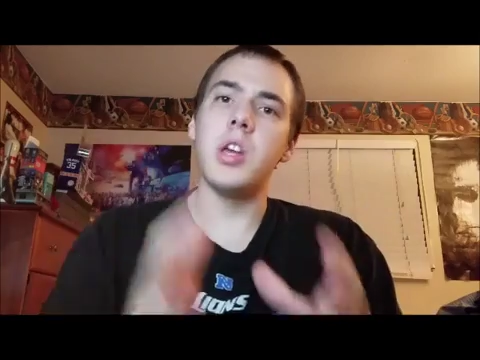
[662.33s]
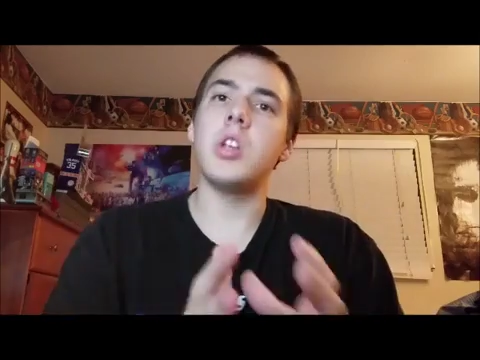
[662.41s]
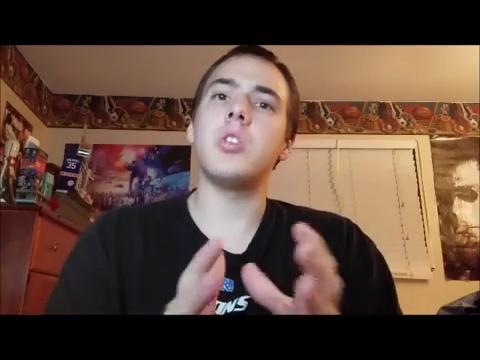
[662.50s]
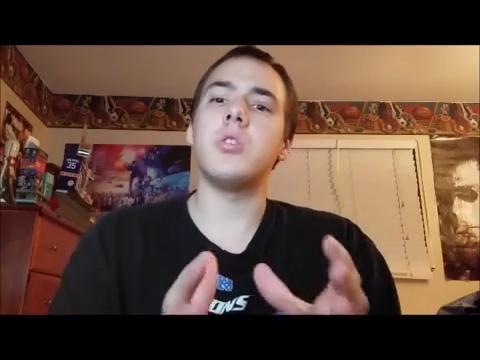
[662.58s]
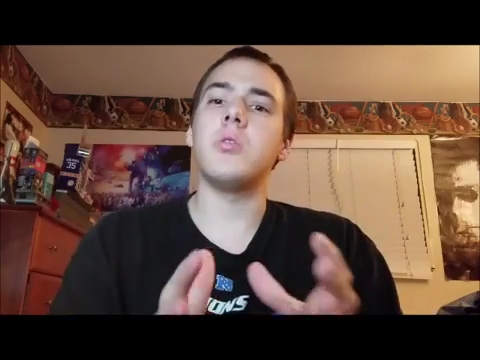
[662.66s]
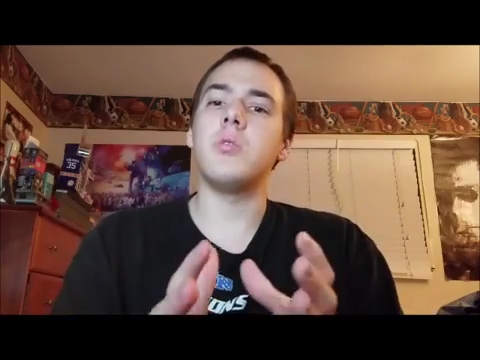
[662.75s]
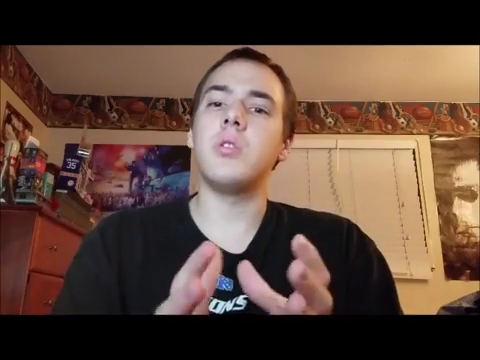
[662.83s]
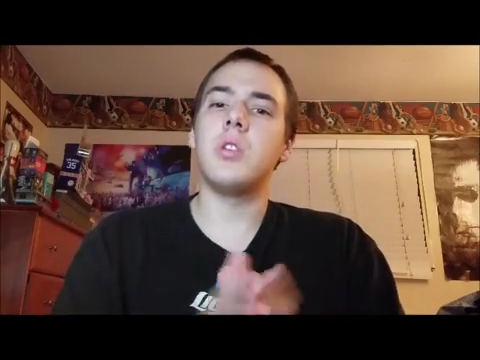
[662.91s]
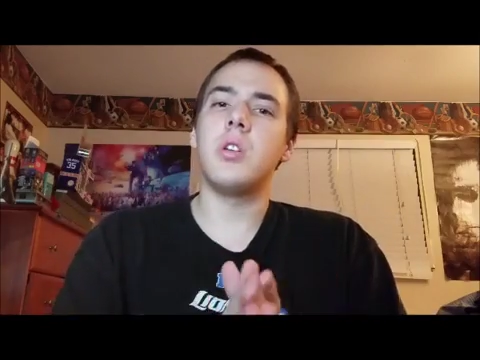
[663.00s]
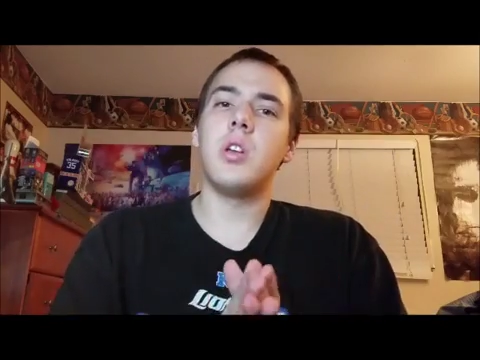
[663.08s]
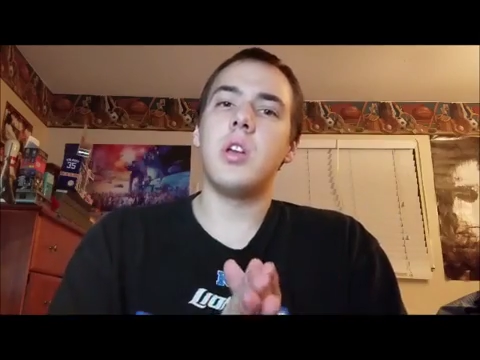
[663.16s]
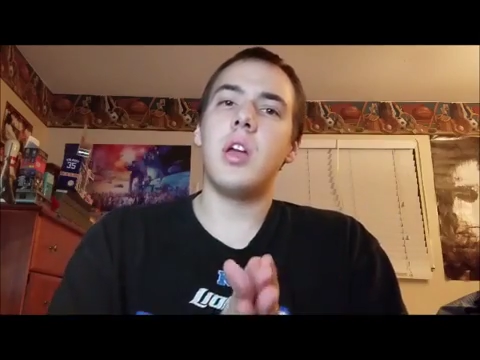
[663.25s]
issue,
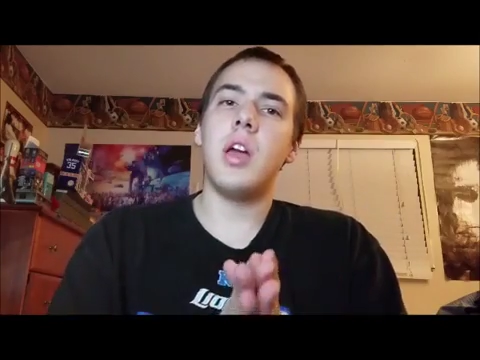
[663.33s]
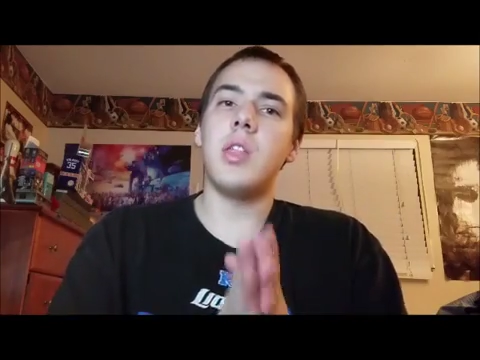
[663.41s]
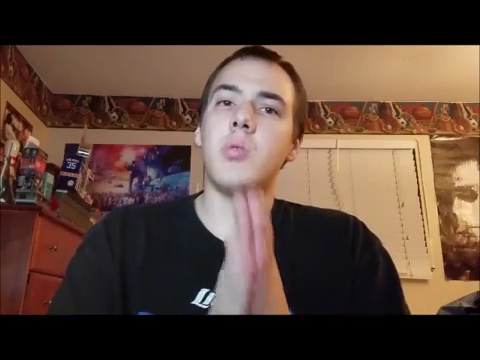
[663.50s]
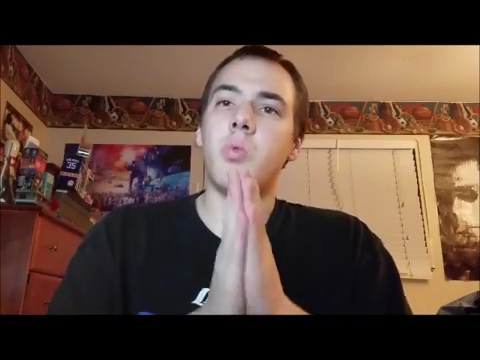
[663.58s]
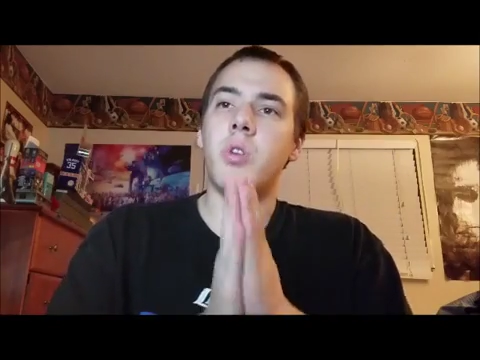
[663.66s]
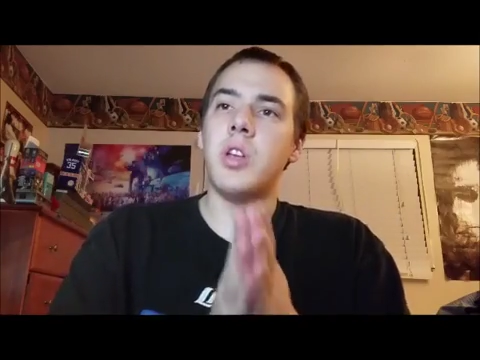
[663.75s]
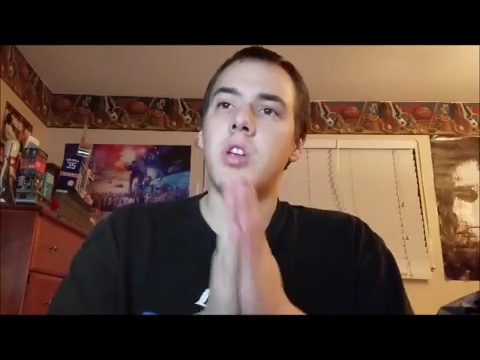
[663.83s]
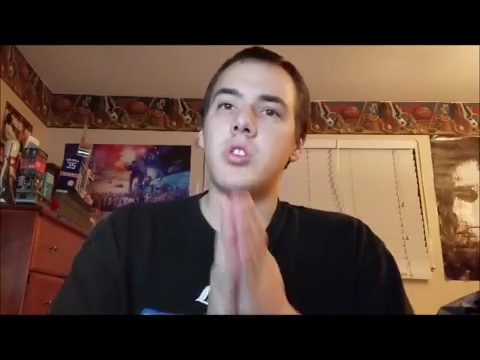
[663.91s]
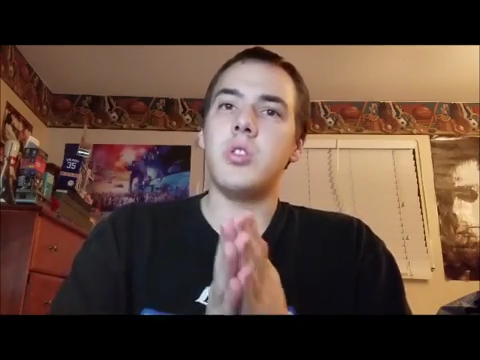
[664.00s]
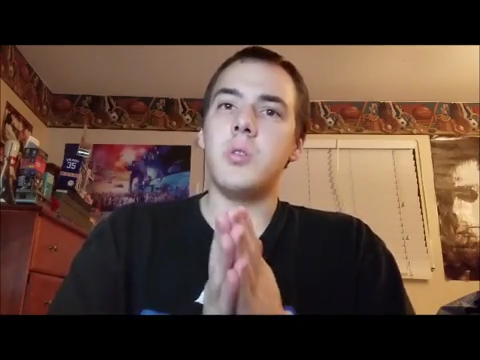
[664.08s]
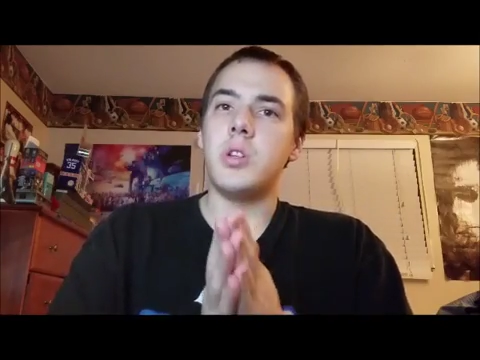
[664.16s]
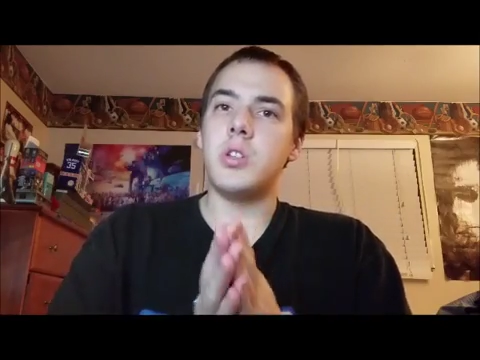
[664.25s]
and the one
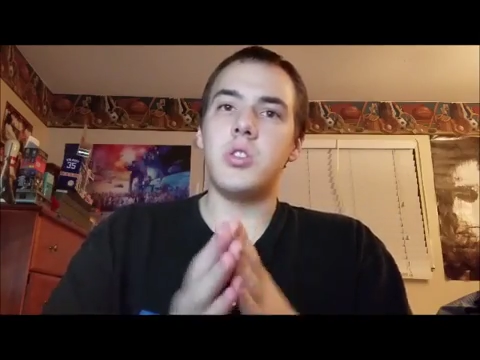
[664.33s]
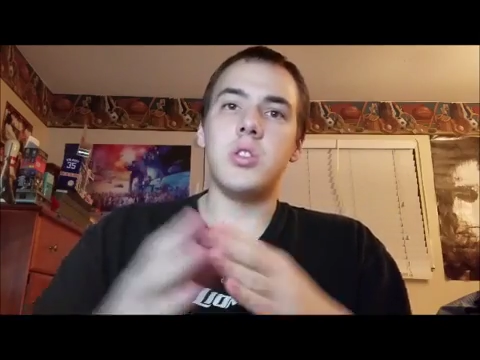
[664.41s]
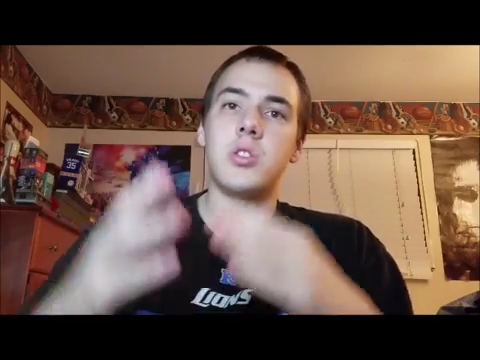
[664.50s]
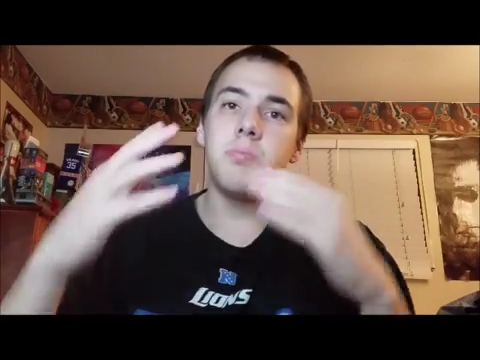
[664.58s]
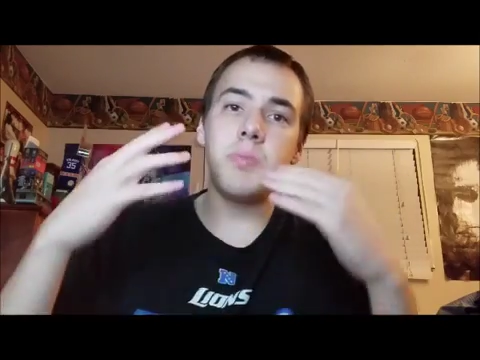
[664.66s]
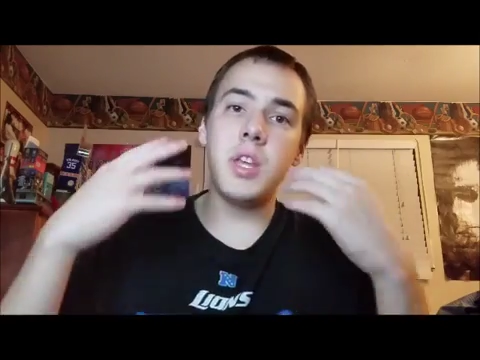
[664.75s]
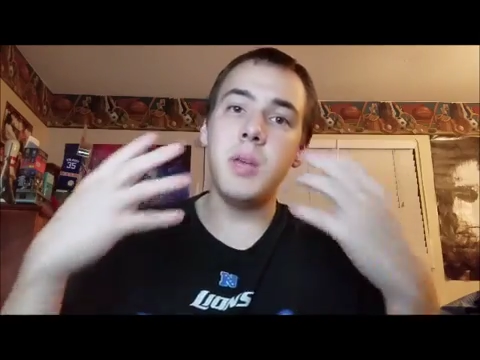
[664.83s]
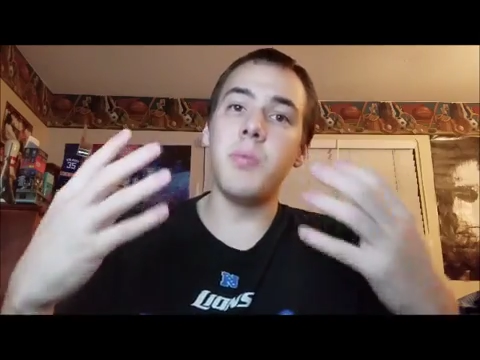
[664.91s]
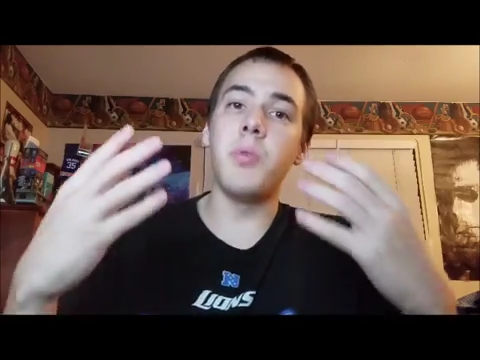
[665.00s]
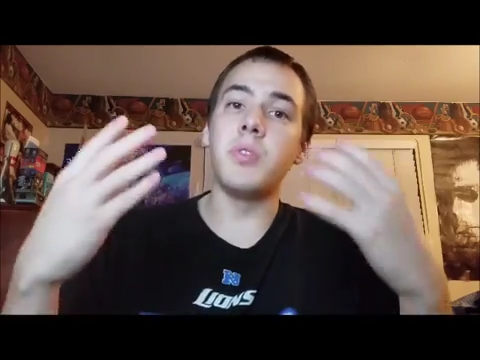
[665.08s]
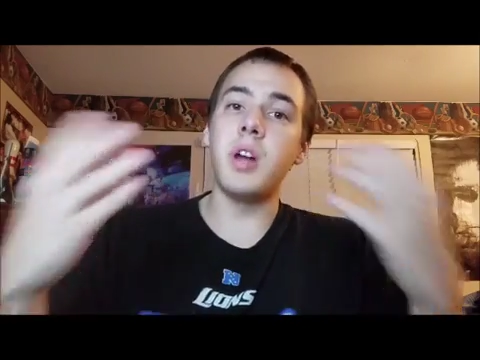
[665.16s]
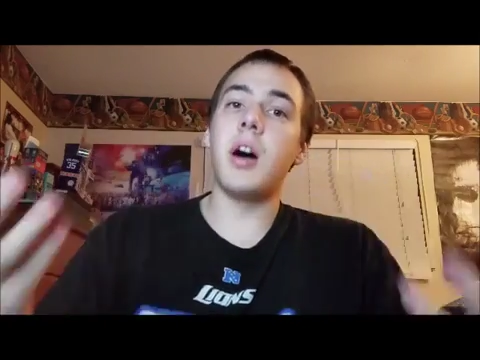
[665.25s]
issue is just
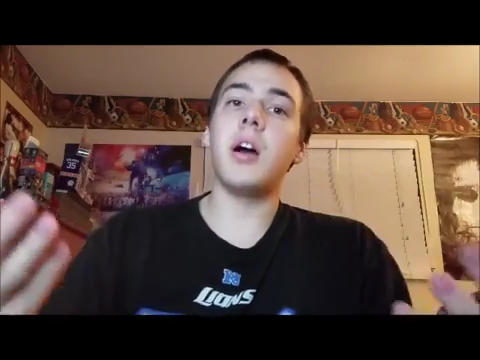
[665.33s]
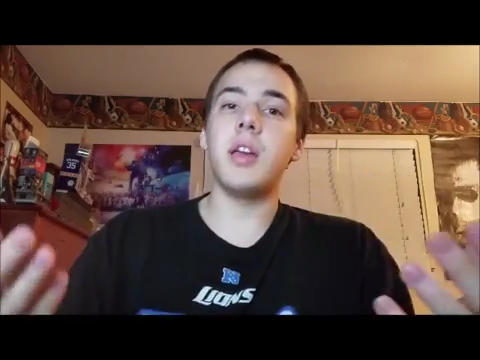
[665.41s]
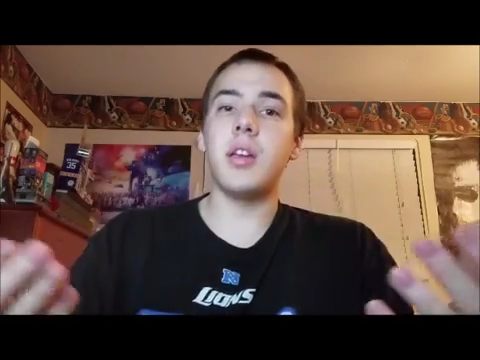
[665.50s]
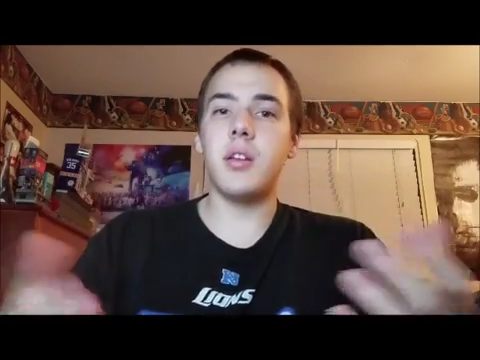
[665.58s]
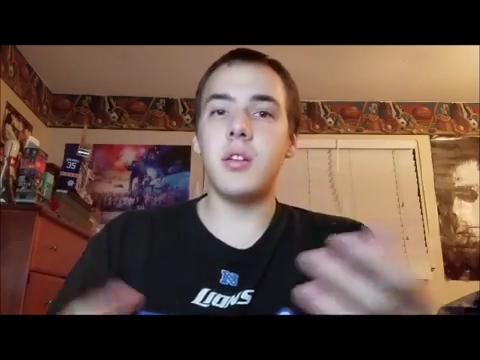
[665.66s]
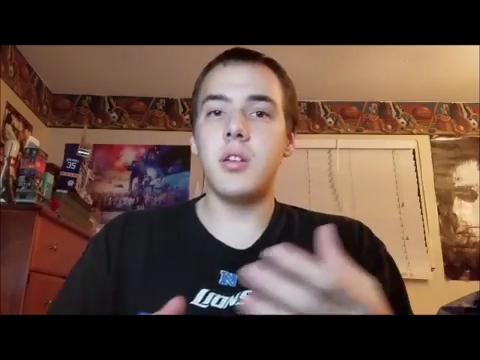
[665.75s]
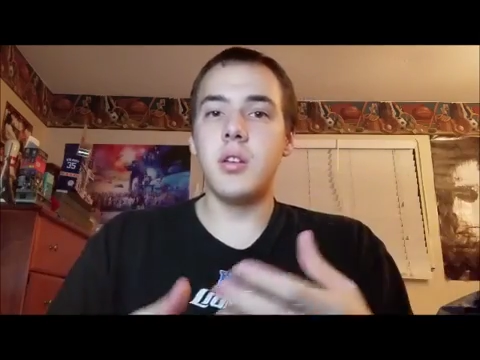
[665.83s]
people dying,